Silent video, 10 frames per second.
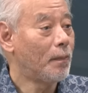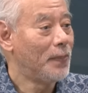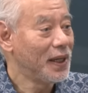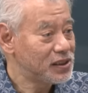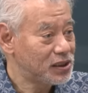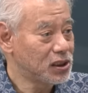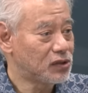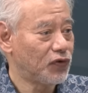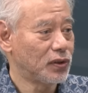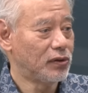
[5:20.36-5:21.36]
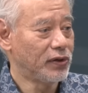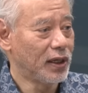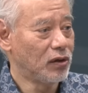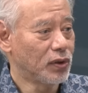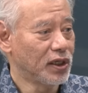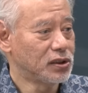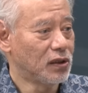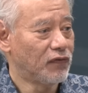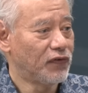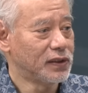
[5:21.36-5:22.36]
the basis for the
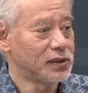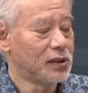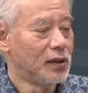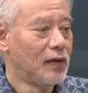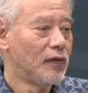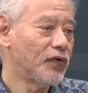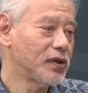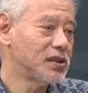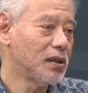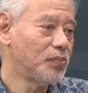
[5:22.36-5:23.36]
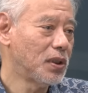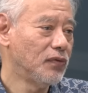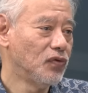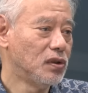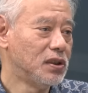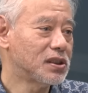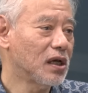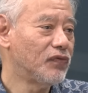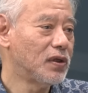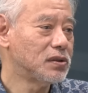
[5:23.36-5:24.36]
reallocation of funds. For example, if you
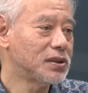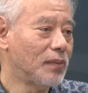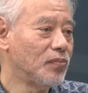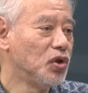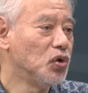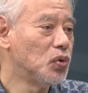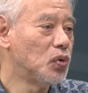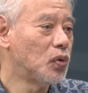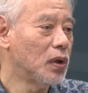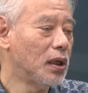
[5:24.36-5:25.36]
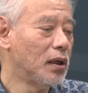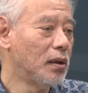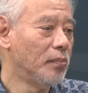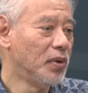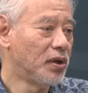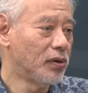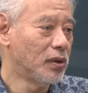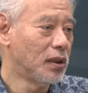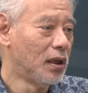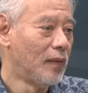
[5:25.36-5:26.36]
discover some new
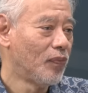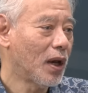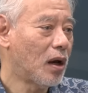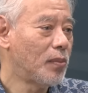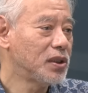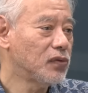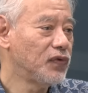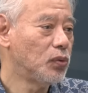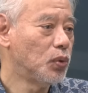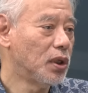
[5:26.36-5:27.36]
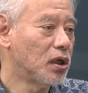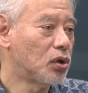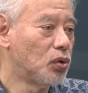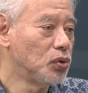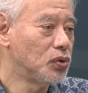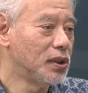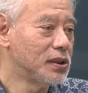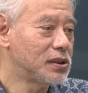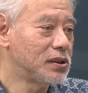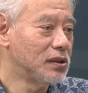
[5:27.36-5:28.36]
mineral, how much of it would accrue
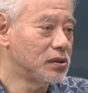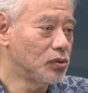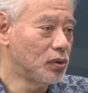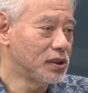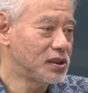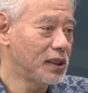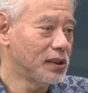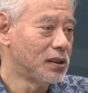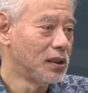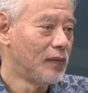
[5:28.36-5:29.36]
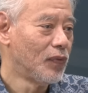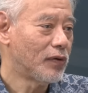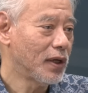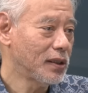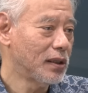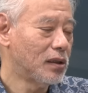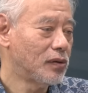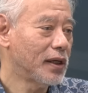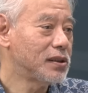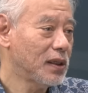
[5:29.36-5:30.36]
to the state? Right
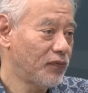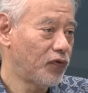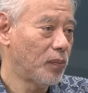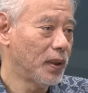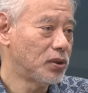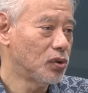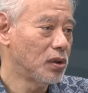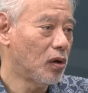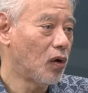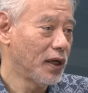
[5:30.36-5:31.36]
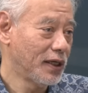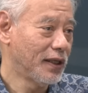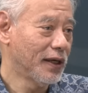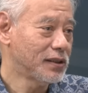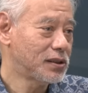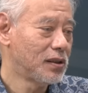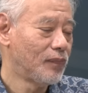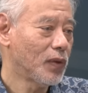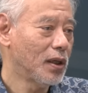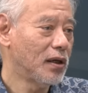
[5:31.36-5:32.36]
now, except for petrol, oil and gas,
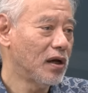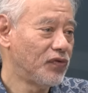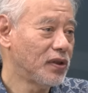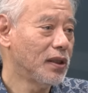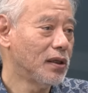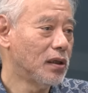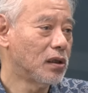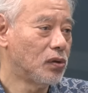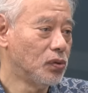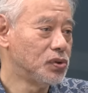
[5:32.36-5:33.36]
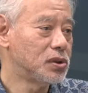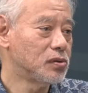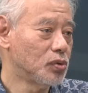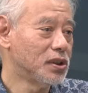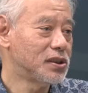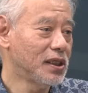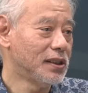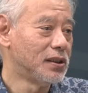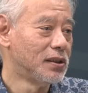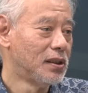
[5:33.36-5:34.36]
everything accrues to the
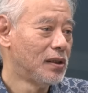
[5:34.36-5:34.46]
state.